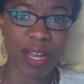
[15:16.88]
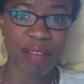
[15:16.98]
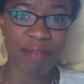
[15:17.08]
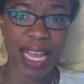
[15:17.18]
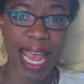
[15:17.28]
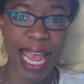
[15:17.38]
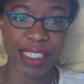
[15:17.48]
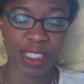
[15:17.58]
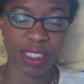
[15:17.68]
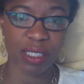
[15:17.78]
a
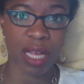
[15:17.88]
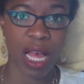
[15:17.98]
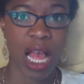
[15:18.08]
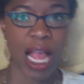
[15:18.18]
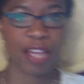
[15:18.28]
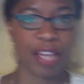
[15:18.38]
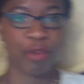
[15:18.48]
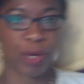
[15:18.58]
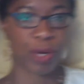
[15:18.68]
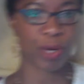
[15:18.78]
vacation and
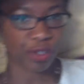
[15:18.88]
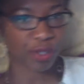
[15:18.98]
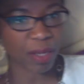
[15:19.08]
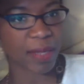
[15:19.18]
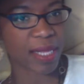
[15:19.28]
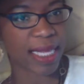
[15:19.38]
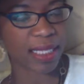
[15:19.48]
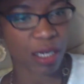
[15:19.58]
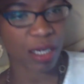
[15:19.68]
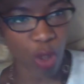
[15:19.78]
you want to do something that's
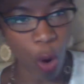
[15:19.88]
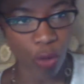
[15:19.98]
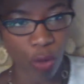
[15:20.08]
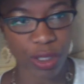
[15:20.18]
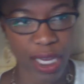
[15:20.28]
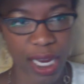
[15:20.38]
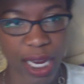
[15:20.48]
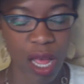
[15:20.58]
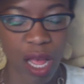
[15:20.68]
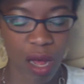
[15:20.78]
going to totally
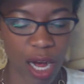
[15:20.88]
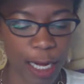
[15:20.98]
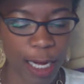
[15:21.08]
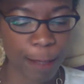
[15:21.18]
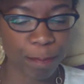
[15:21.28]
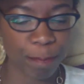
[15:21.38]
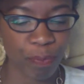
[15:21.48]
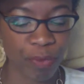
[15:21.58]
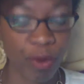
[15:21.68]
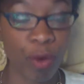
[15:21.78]

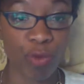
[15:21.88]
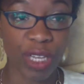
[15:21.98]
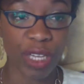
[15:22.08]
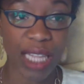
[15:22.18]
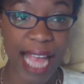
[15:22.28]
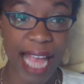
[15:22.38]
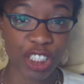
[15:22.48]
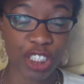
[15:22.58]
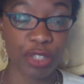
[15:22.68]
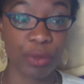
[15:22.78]
relax
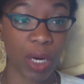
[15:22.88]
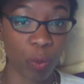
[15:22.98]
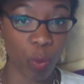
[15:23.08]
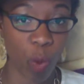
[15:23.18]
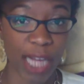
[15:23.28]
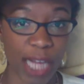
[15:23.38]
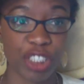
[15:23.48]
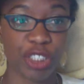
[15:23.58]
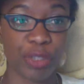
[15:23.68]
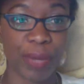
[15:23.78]
you, unwind
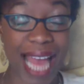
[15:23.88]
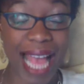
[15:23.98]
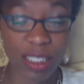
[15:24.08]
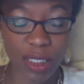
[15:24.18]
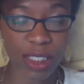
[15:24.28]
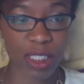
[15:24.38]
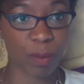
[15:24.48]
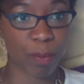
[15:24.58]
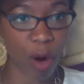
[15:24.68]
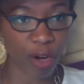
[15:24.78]
you, and actually
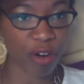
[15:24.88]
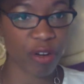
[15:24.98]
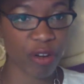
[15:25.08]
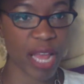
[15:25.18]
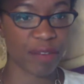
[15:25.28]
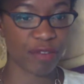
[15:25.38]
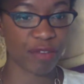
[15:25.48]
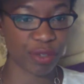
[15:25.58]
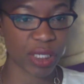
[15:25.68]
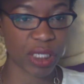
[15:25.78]
spark your creative
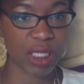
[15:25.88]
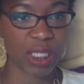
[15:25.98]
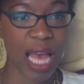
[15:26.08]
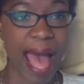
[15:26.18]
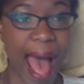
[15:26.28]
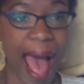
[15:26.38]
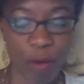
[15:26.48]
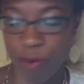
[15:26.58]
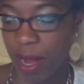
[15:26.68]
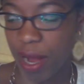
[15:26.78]
juices, I
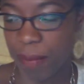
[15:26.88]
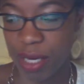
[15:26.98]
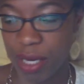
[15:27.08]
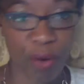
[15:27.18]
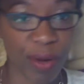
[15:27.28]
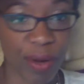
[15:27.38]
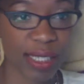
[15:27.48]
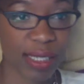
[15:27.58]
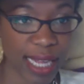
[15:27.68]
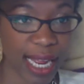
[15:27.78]
would recommend going
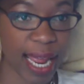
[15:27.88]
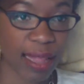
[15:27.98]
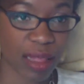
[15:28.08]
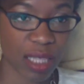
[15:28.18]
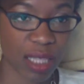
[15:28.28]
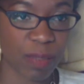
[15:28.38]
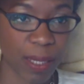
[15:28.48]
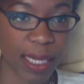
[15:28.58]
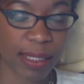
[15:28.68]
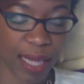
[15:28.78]
to stay at this
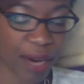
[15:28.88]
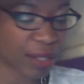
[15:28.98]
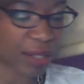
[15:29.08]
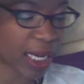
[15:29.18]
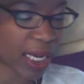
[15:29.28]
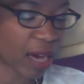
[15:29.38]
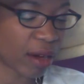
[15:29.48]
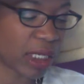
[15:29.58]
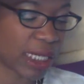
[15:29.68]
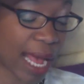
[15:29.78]
place, the Carolina
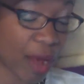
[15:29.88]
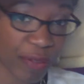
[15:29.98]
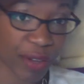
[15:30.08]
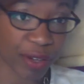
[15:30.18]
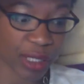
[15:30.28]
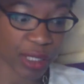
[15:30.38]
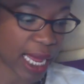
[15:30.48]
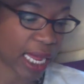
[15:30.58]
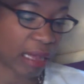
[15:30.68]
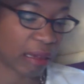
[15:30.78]
Heritage Outfitters,
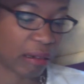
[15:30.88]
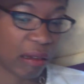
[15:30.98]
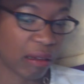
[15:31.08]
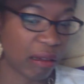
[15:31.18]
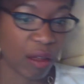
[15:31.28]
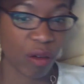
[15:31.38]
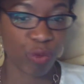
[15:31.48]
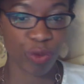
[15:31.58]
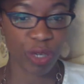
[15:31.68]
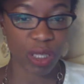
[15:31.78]
and
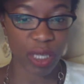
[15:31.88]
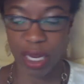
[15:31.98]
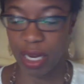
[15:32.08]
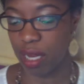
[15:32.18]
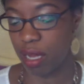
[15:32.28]
really